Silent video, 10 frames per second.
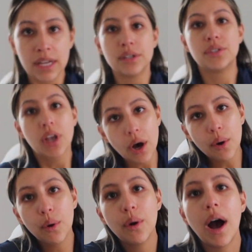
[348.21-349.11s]

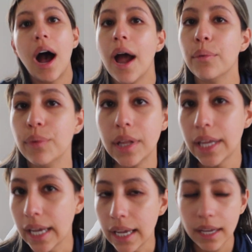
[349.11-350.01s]
So I
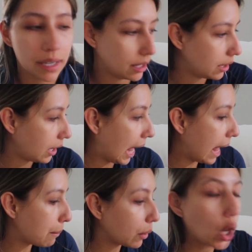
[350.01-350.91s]
really
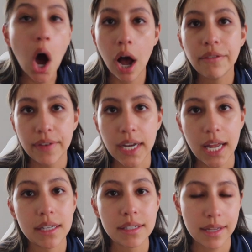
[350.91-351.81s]
am
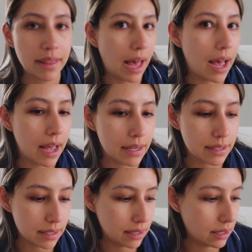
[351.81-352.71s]
confident that